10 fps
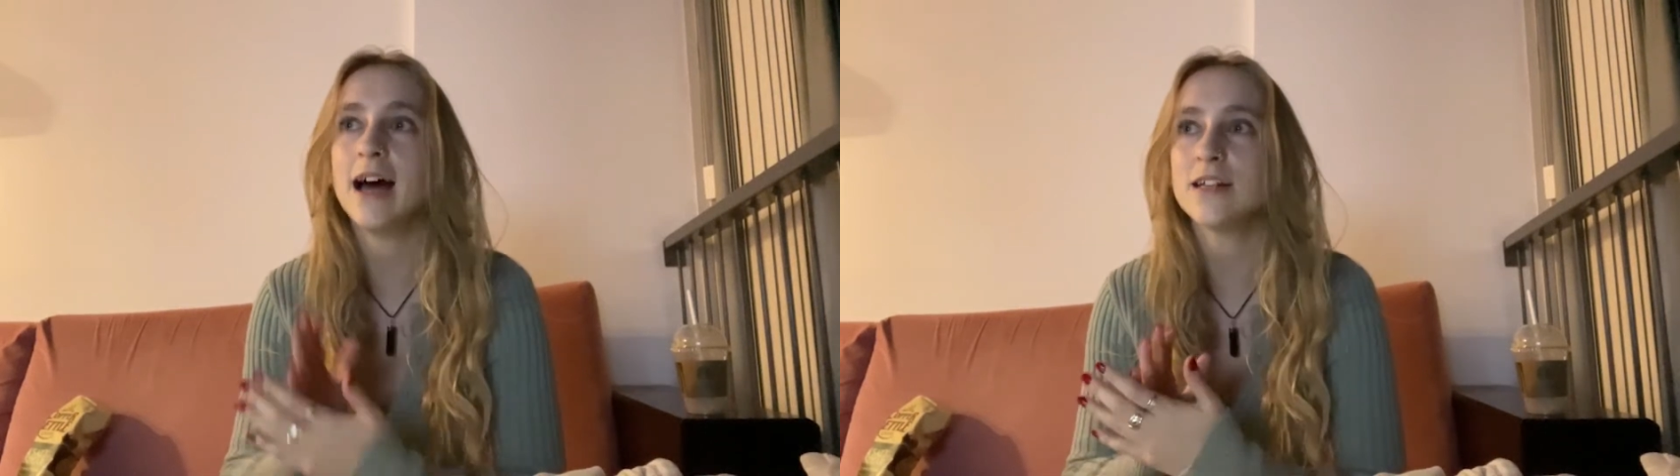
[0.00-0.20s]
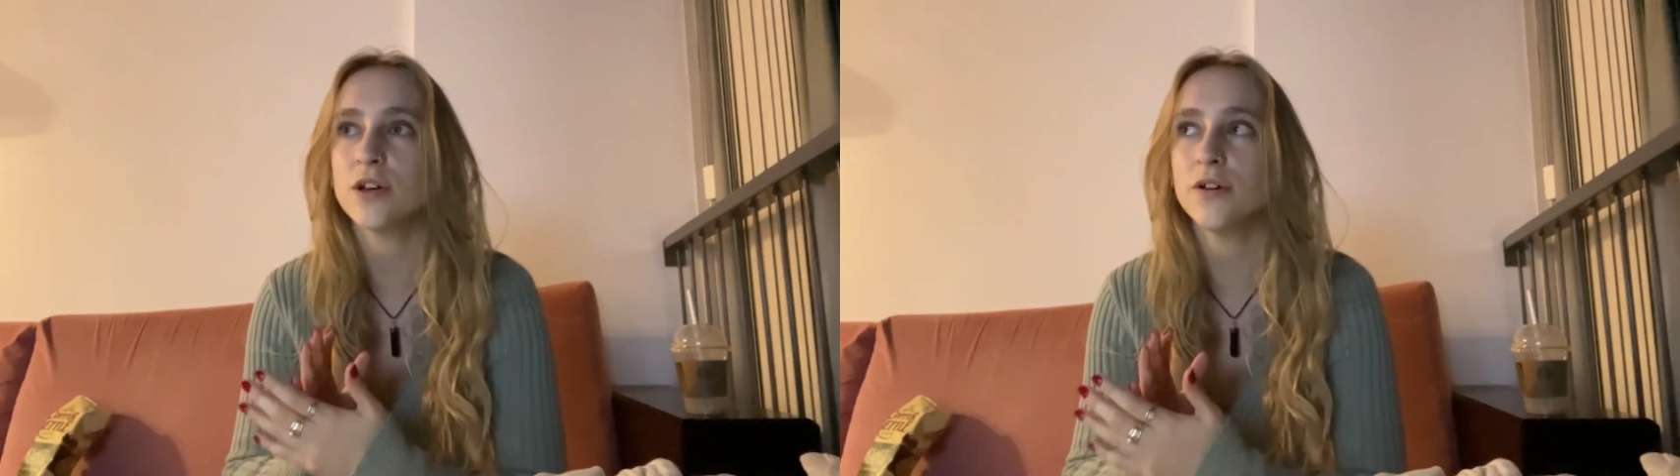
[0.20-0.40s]

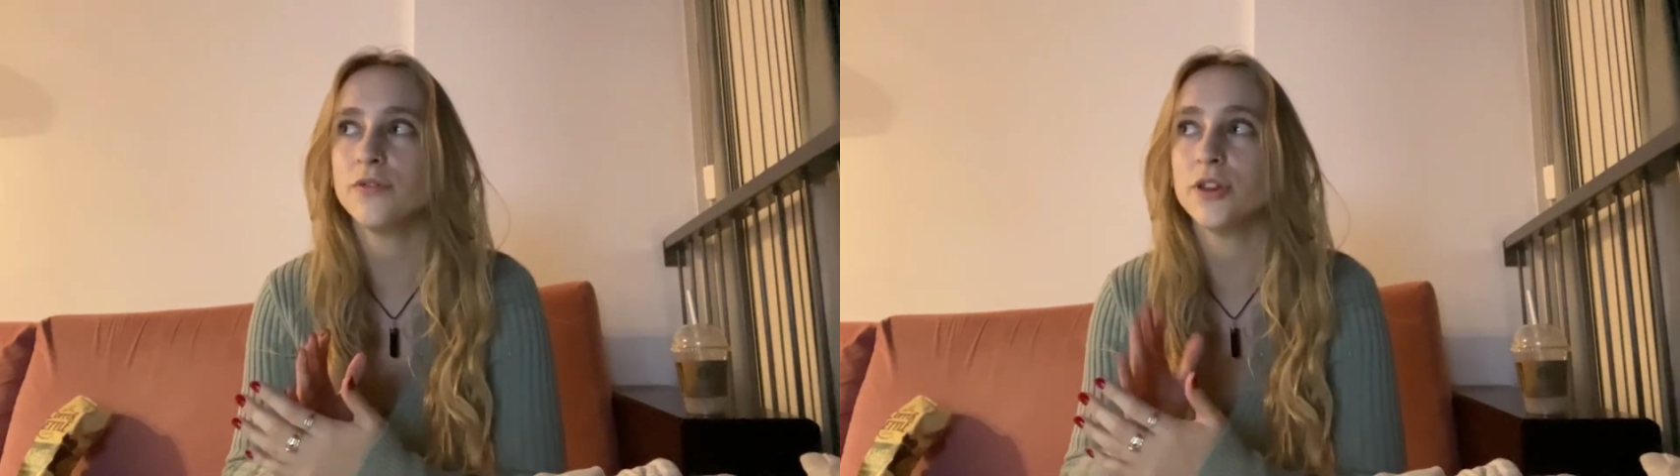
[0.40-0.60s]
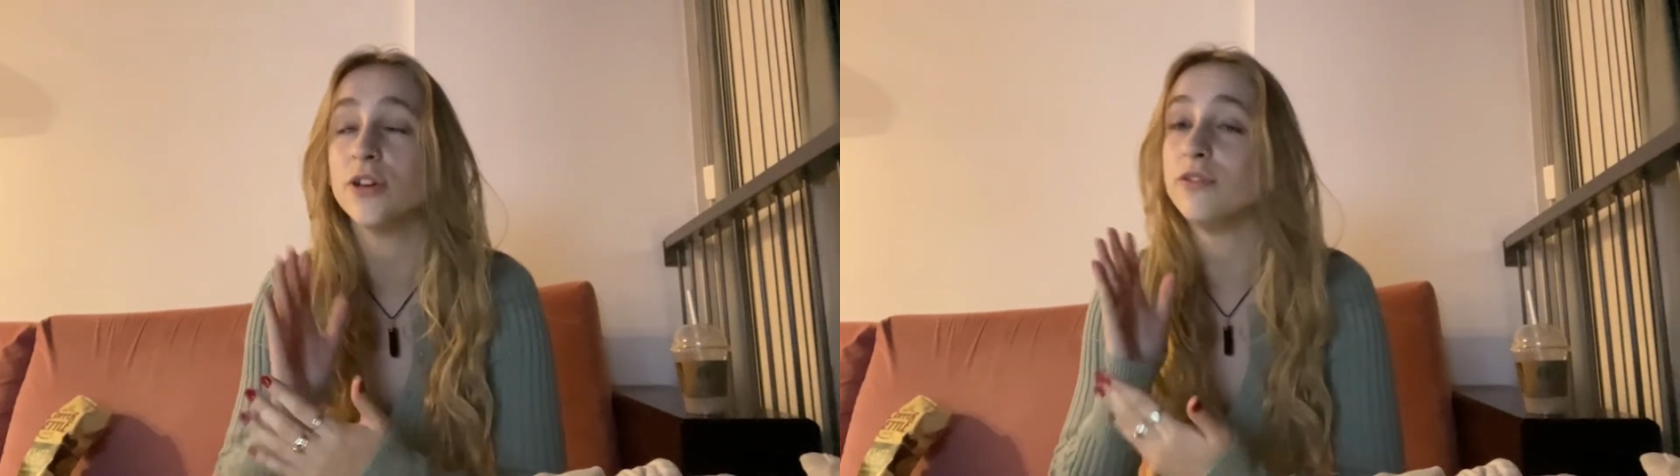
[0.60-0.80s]
As
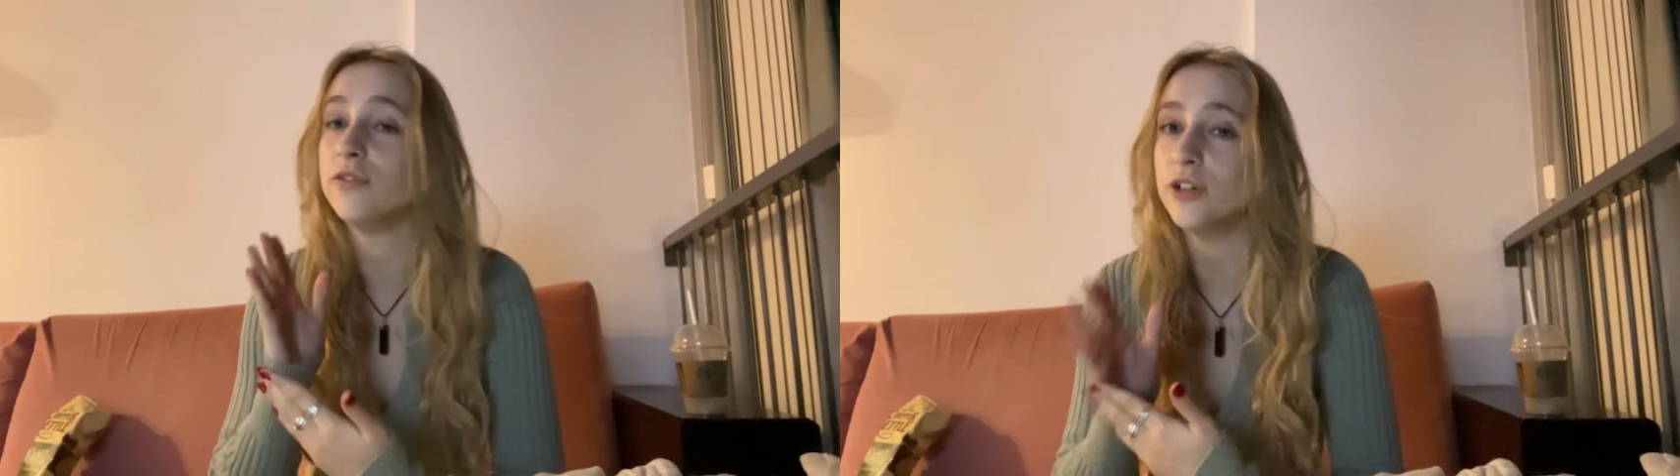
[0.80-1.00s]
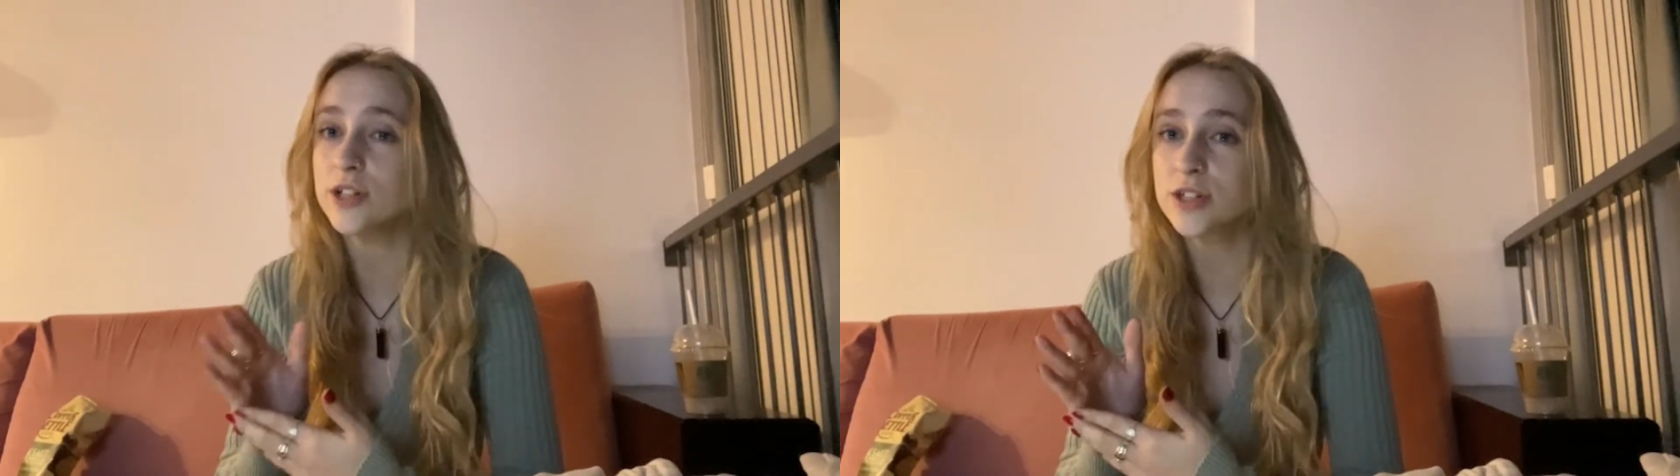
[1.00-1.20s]
of the
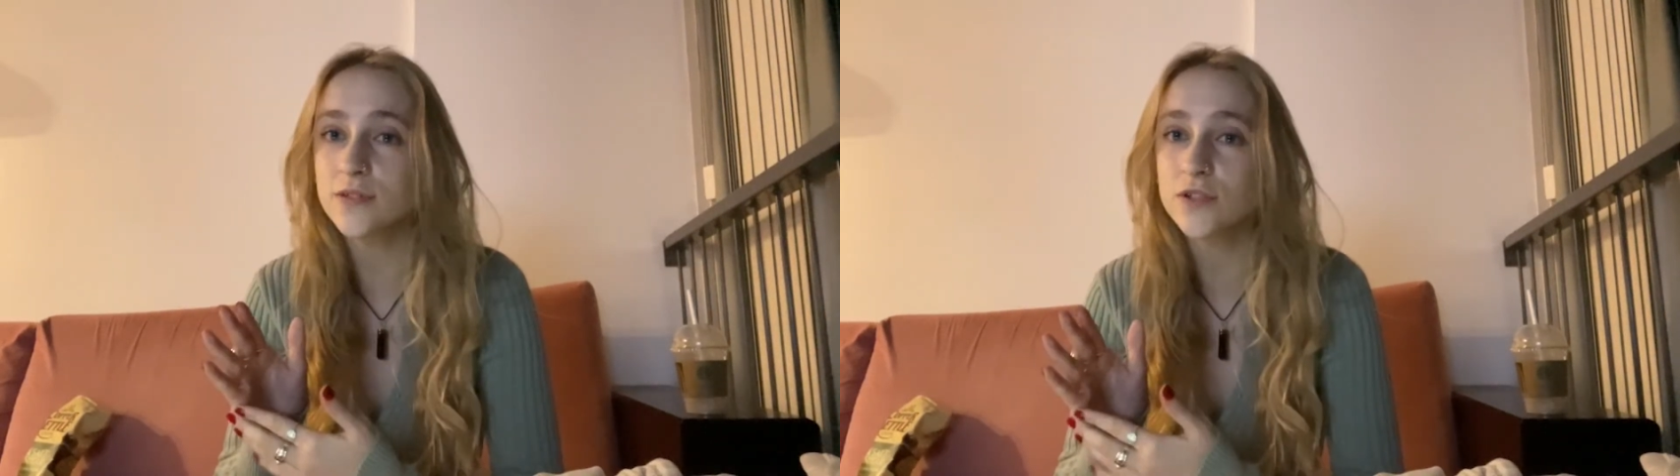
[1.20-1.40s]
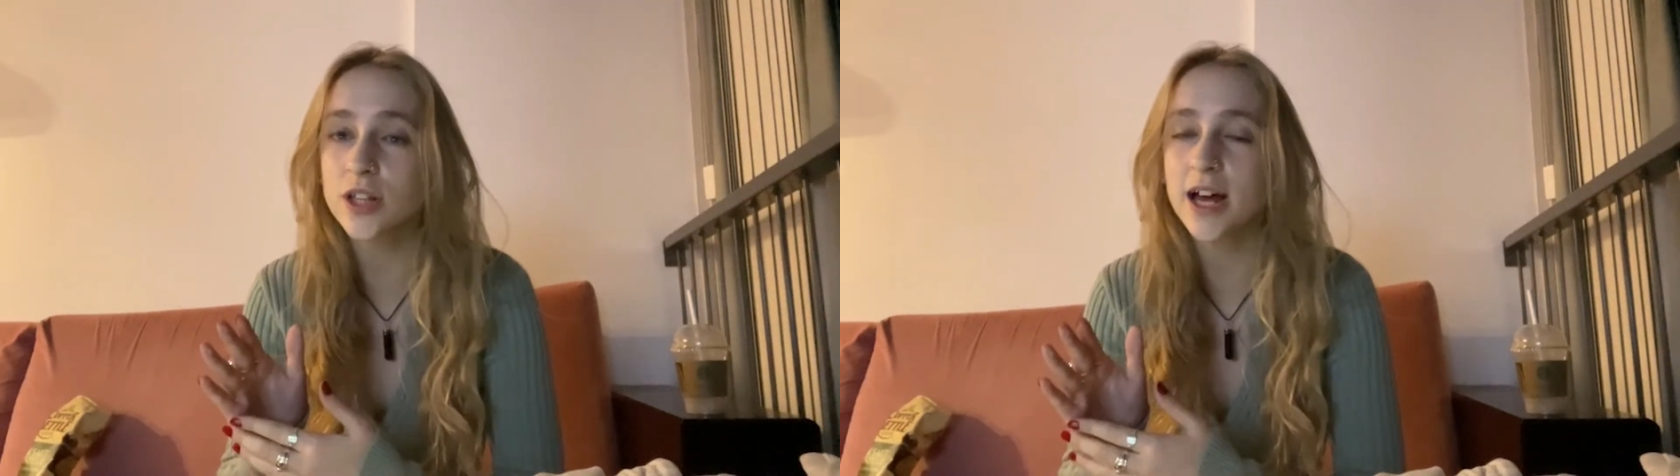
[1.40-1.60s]
1st
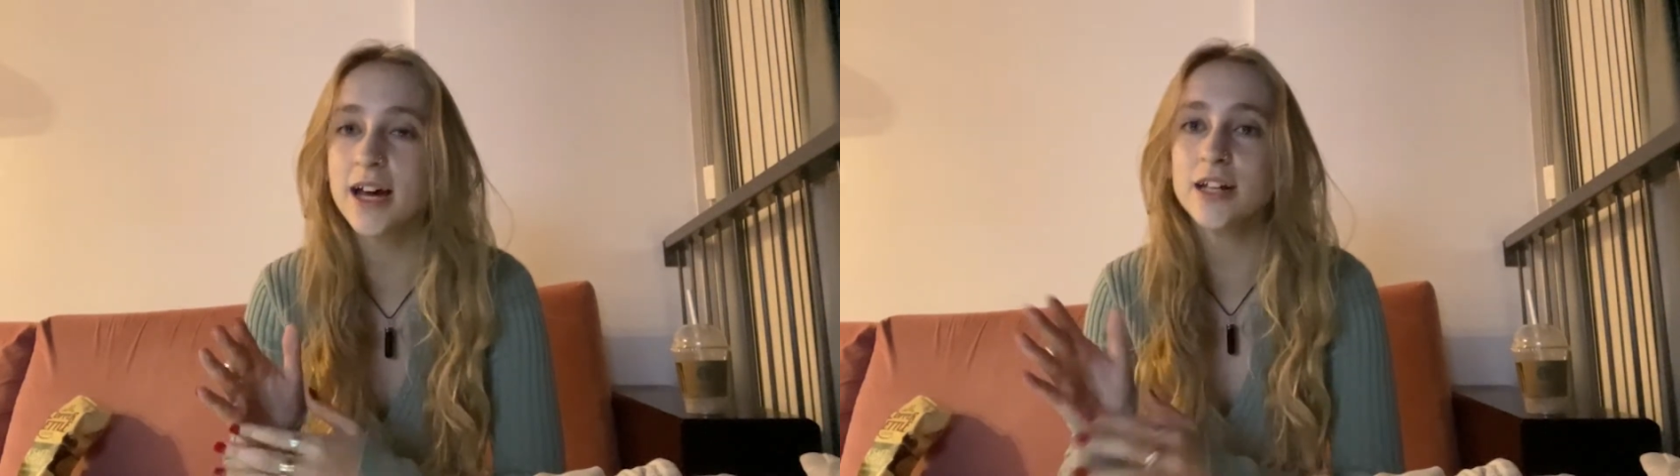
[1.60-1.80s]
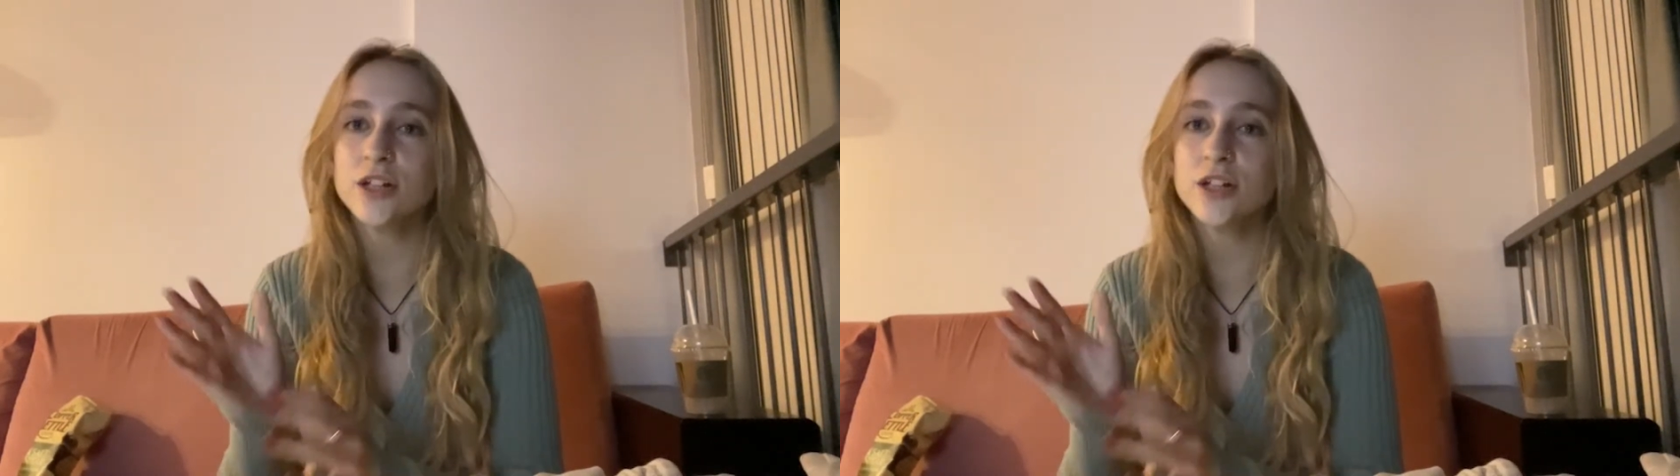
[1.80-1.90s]
of July,